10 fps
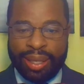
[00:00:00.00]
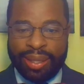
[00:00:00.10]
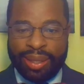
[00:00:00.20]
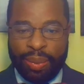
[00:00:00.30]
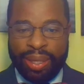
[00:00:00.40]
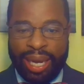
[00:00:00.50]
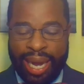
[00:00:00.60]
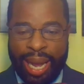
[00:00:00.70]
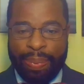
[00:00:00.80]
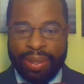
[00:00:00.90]
So when that
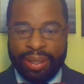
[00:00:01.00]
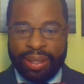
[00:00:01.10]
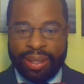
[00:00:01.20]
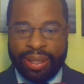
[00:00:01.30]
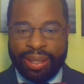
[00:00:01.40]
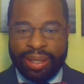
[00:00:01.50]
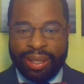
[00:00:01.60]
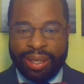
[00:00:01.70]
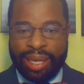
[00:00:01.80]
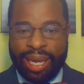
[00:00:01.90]
happened,
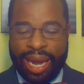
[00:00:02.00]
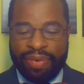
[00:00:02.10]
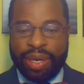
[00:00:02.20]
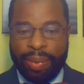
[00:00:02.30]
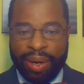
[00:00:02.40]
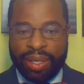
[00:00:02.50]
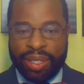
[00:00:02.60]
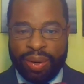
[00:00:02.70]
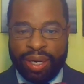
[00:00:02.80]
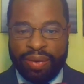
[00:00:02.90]
African Americans
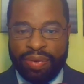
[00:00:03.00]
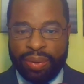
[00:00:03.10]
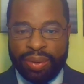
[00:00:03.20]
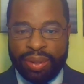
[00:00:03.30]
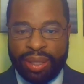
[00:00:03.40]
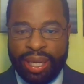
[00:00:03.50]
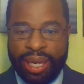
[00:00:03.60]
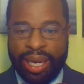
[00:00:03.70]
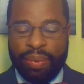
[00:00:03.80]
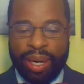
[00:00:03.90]
started to vote
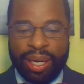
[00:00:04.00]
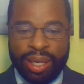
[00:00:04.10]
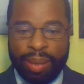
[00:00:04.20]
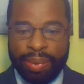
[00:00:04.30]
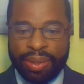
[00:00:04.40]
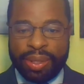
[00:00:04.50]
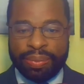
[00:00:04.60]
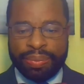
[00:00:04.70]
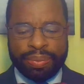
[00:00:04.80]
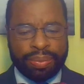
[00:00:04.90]
in record numbers.
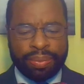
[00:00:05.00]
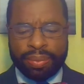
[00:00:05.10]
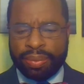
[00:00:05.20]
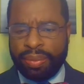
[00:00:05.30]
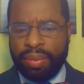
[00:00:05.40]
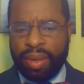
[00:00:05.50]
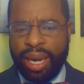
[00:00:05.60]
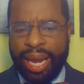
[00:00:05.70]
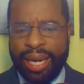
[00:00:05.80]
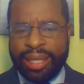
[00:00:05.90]

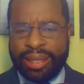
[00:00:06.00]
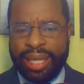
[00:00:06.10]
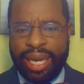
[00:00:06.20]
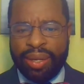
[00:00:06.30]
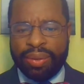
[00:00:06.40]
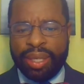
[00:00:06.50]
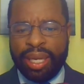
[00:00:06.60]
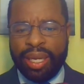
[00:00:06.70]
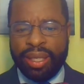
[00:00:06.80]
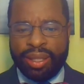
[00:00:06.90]
And it continued
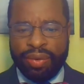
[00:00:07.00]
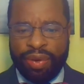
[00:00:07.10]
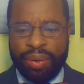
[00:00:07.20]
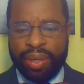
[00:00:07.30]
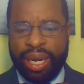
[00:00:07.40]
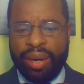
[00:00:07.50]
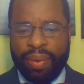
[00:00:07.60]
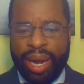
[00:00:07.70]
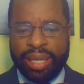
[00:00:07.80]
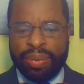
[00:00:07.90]
to vote in
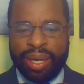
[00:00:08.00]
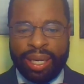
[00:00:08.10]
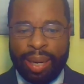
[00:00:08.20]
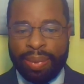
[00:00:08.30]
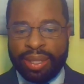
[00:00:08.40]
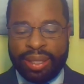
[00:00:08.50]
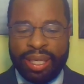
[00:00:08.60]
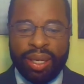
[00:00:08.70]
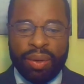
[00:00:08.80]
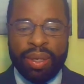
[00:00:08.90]
rising record numbers
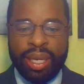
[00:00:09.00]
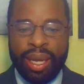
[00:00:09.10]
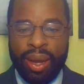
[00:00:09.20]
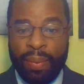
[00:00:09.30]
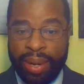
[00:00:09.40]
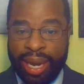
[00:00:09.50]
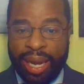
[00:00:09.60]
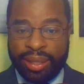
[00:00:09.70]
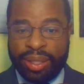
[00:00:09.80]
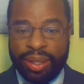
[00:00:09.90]
until we
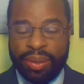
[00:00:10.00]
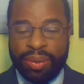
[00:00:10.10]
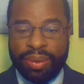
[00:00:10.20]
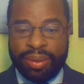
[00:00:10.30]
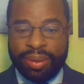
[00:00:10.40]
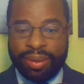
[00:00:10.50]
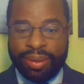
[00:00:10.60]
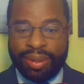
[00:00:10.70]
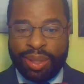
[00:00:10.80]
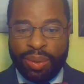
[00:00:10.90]
got to
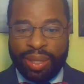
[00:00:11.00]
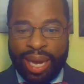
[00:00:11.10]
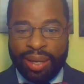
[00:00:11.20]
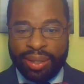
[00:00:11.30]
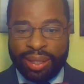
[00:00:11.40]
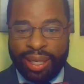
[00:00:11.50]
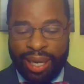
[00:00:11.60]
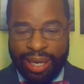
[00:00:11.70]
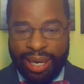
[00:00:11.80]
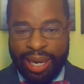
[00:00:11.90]

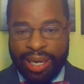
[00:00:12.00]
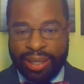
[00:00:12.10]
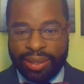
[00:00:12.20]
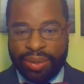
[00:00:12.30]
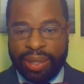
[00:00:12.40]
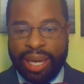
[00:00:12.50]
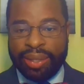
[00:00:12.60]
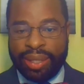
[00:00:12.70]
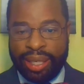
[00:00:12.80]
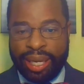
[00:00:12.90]
2008,
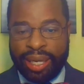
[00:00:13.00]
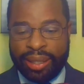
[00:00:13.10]
2009,